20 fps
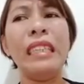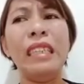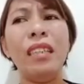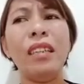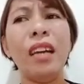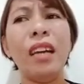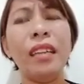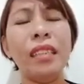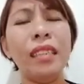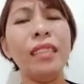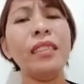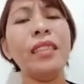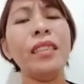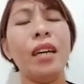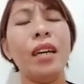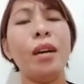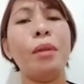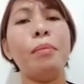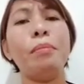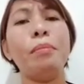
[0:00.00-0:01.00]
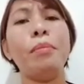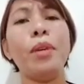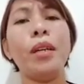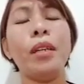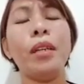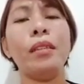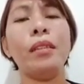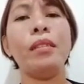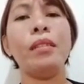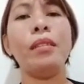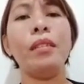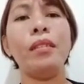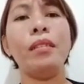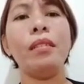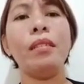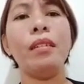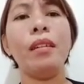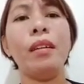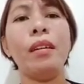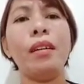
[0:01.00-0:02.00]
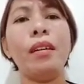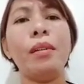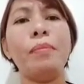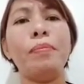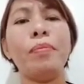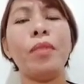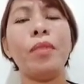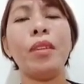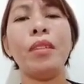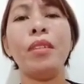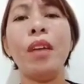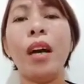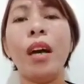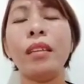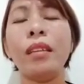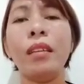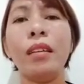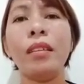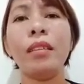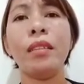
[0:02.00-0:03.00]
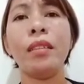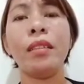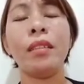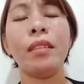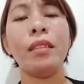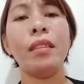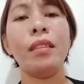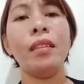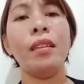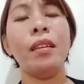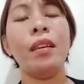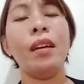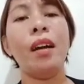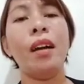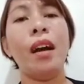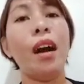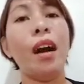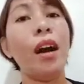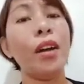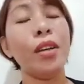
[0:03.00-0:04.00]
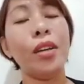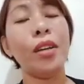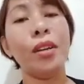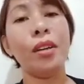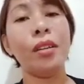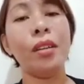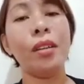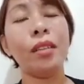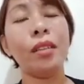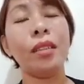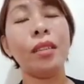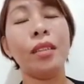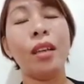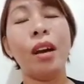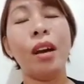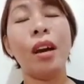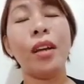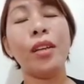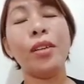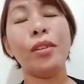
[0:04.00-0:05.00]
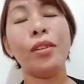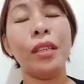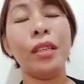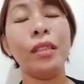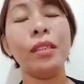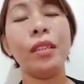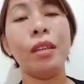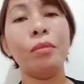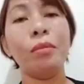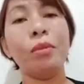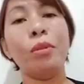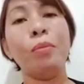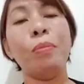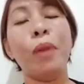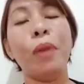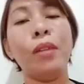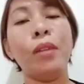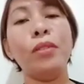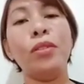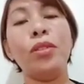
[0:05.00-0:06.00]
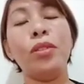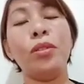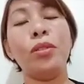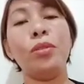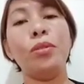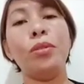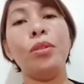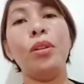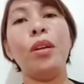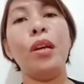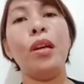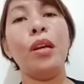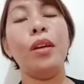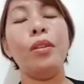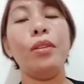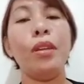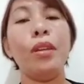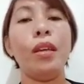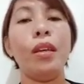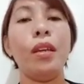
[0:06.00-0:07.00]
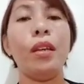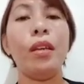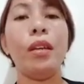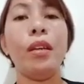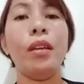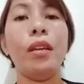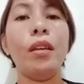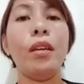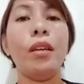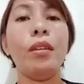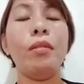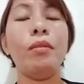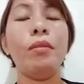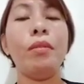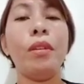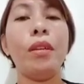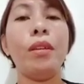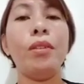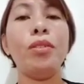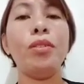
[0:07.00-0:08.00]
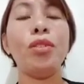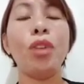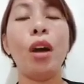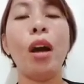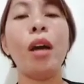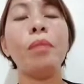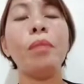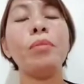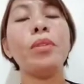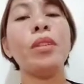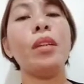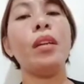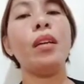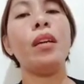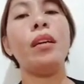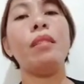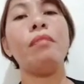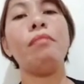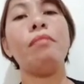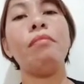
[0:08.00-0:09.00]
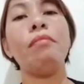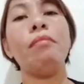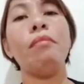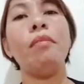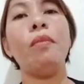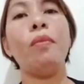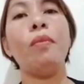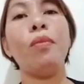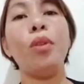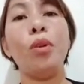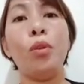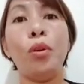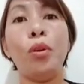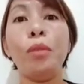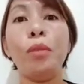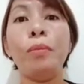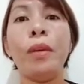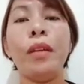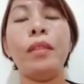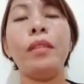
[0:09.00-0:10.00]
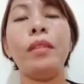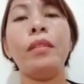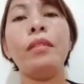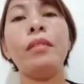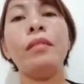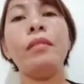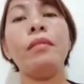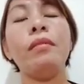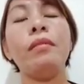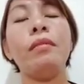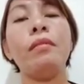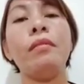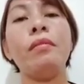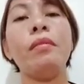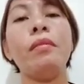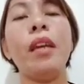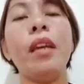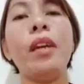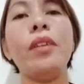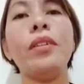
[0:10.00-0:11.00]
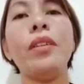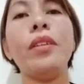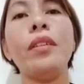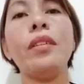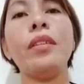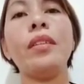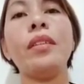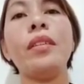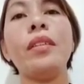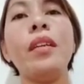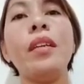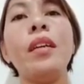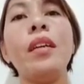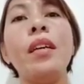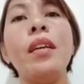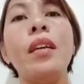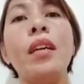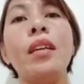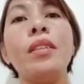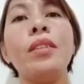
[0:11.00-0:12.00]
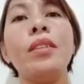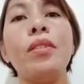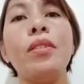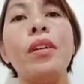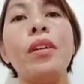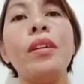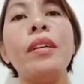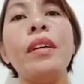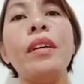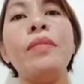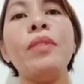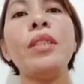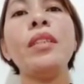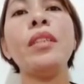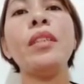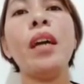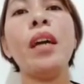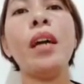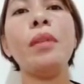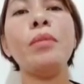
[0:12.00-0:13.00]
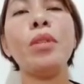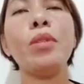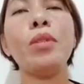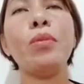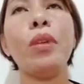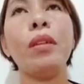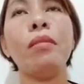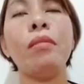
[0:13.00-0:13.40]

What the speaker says: income, but not as higher income compared to the jobs in the urban areas. So there are even times when